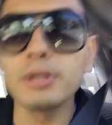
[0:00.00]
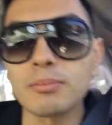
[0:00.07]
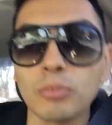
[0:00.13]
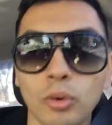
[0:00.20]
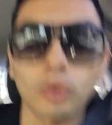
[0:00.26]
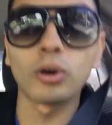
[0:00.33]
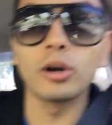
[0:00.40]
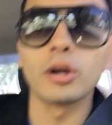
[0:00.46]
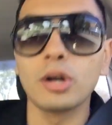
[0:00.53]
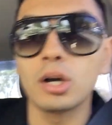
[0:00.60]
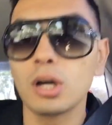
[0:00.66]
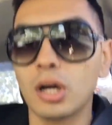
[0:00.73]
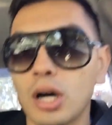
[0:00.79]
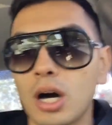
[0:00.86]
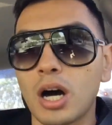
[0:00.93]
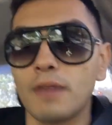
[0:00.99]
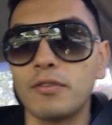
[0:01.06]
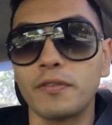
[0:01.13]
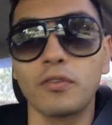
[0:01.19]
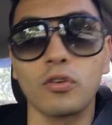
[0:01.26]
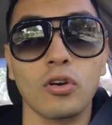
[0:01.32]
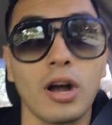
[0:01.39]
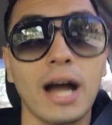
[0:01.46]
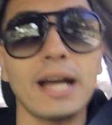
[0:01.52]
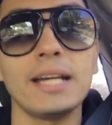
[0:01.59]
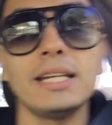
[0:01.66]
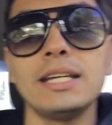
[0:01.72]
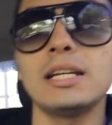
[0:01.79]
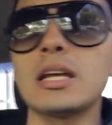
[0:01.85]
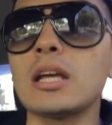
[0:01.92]
bit more of a
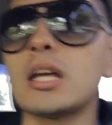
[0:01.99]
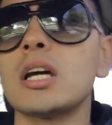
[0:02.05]
variety,